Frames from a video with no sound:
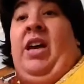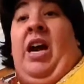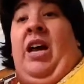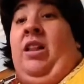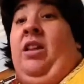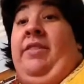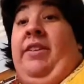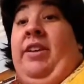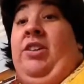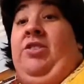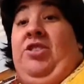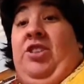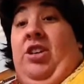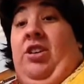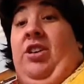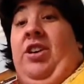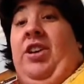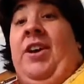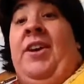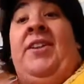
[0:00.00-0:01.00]
aloe vera gel.
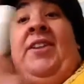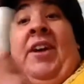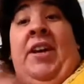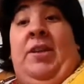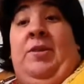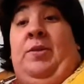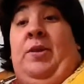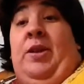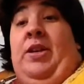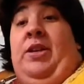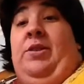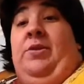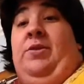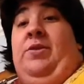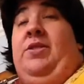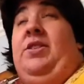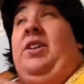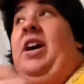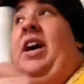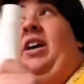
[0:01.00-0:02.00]
That's what I
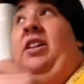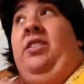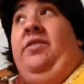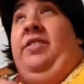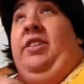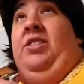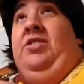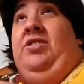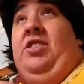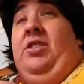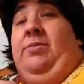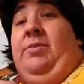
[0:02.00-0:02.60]
use, aloe vera gel,